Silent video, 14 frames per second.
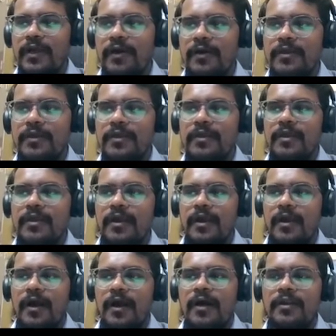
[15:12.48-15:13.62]
Okay,
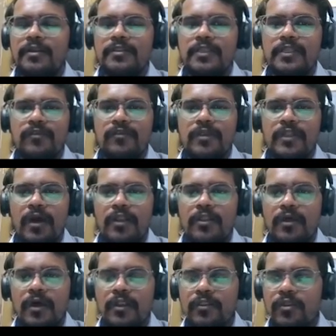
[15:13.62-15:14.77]
and there is
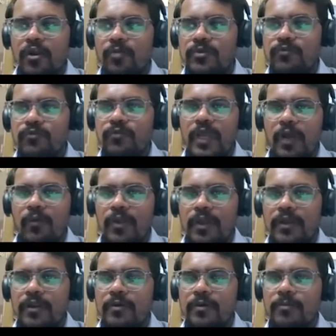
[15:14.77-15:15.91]
another option for
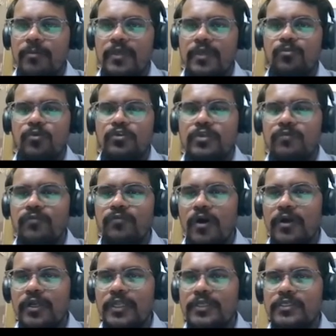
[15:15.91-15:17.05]
Avalara, because most of the
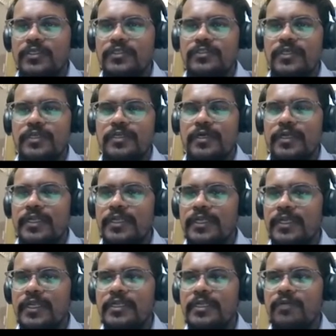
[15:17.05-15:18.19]
organizations are
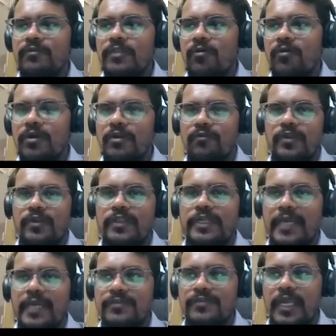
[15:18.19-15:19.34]
integrated with Avalara for the
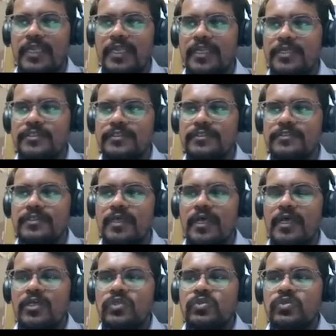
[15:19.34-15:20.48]
tax calculations.
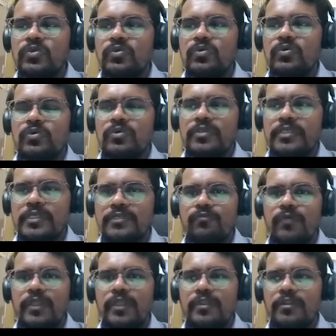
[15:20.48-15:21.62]
So yes,
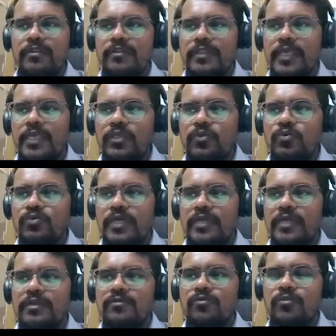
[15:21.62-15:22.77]
when they use
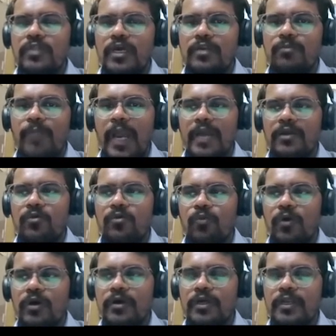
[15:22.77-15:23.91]
that, so that background
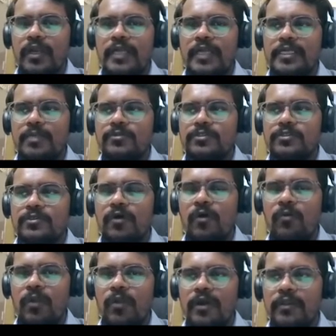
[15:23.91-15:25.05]
worker attempts
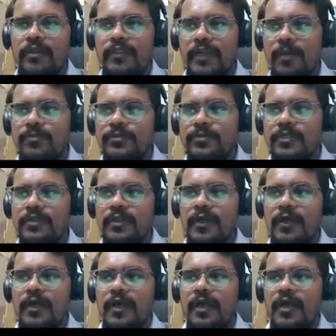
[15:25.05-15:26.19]
Avalara, that option
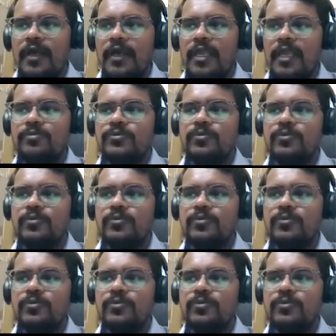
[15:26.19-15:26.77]
helps